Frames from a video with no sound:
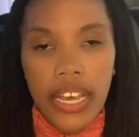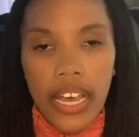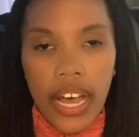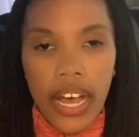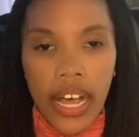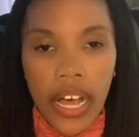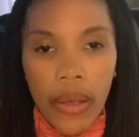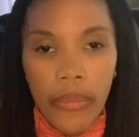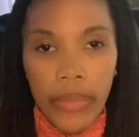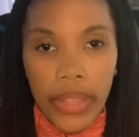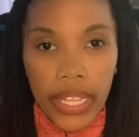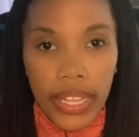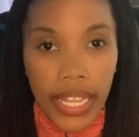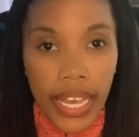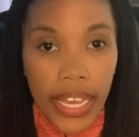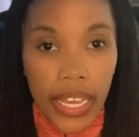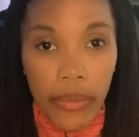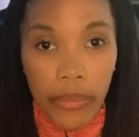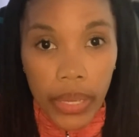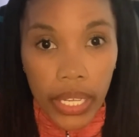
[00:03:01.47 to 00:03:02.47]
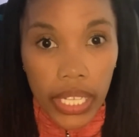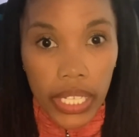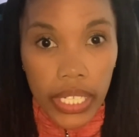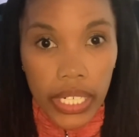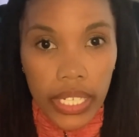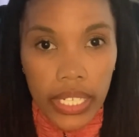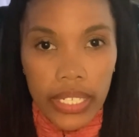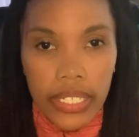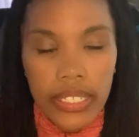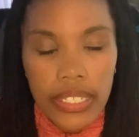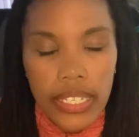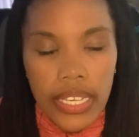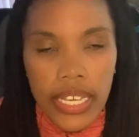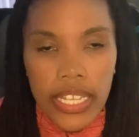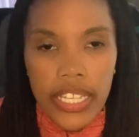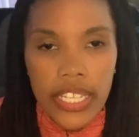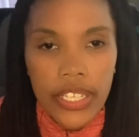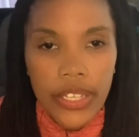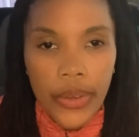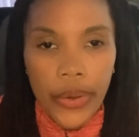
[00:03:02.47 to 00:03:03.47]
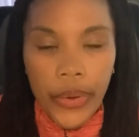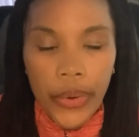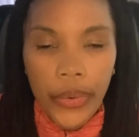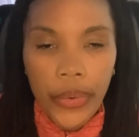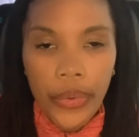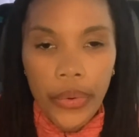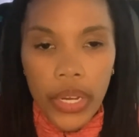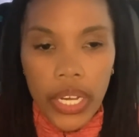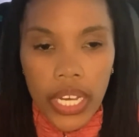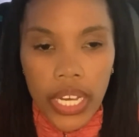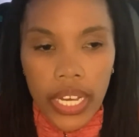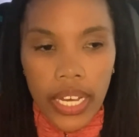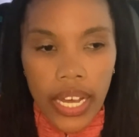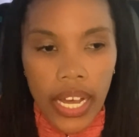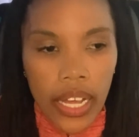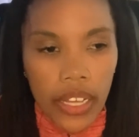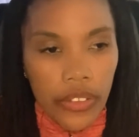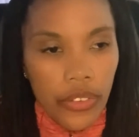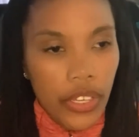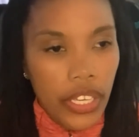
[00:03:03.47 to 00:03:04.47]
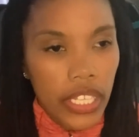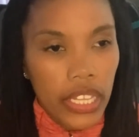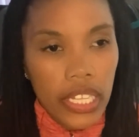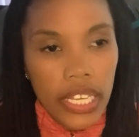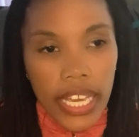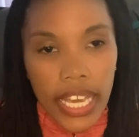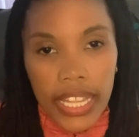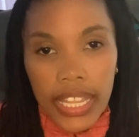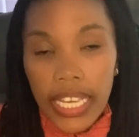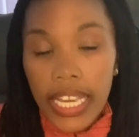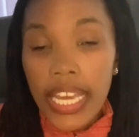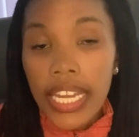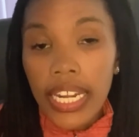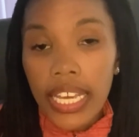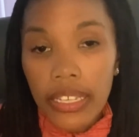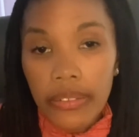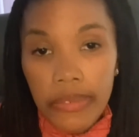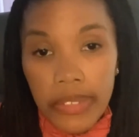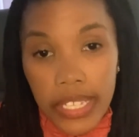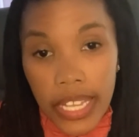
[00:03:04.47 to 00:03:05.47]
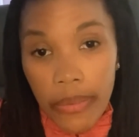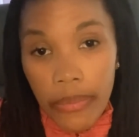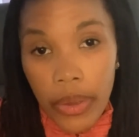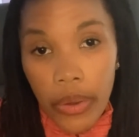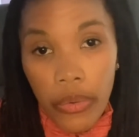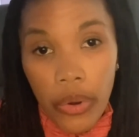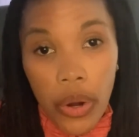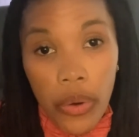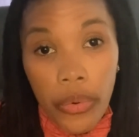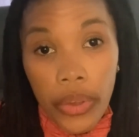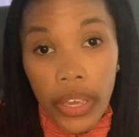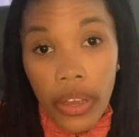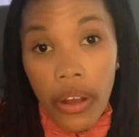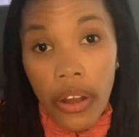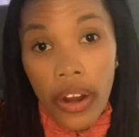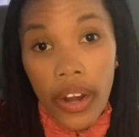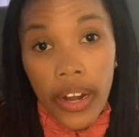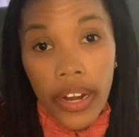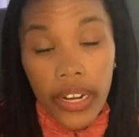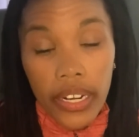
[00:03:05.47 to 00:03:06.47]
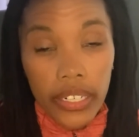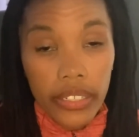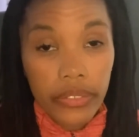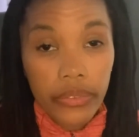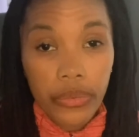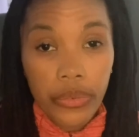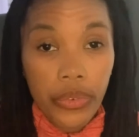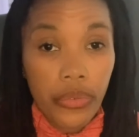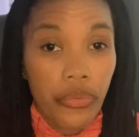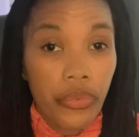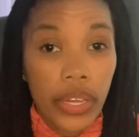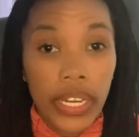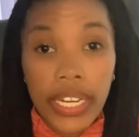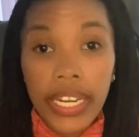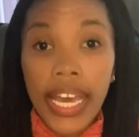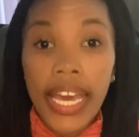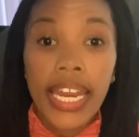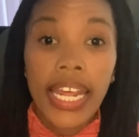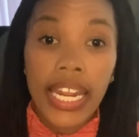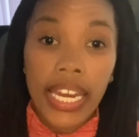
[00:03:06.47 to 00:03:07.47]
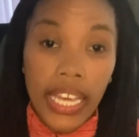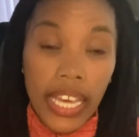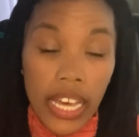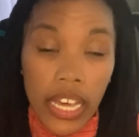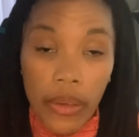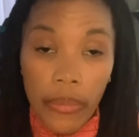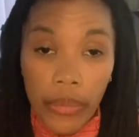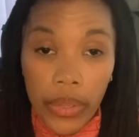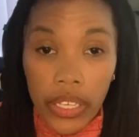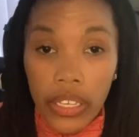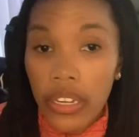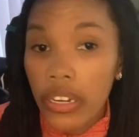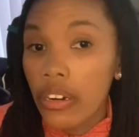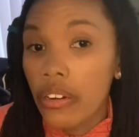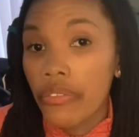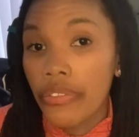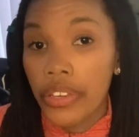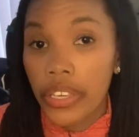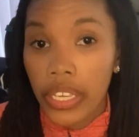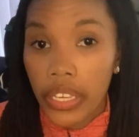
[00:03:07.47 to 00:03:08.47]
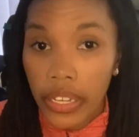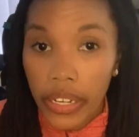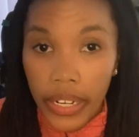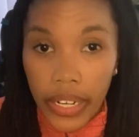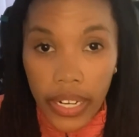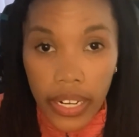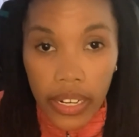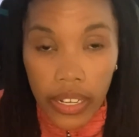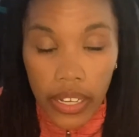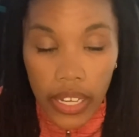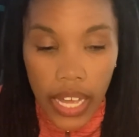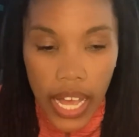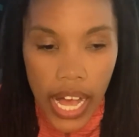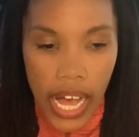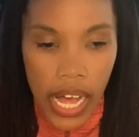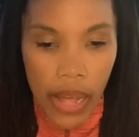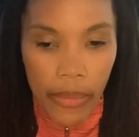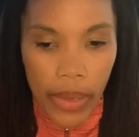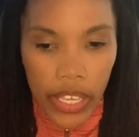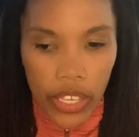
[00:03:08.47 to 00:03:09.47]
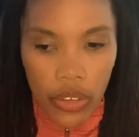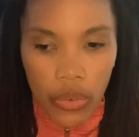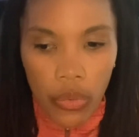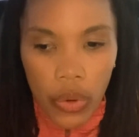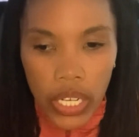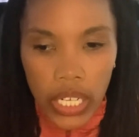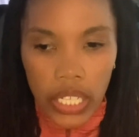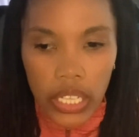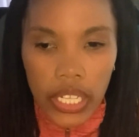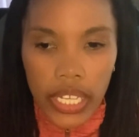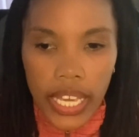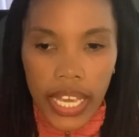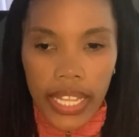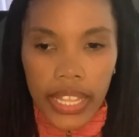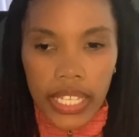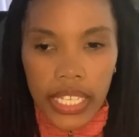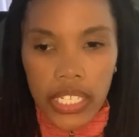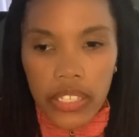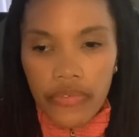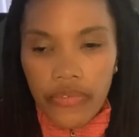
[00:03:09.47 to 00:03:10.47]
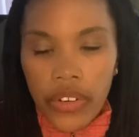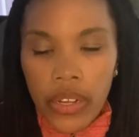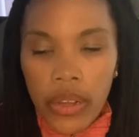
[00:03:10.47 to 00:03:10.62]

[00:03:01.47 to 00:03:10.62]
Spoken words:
than liabilities. And so you can look at the income statement, where we are with net income year over year. And you want to look at this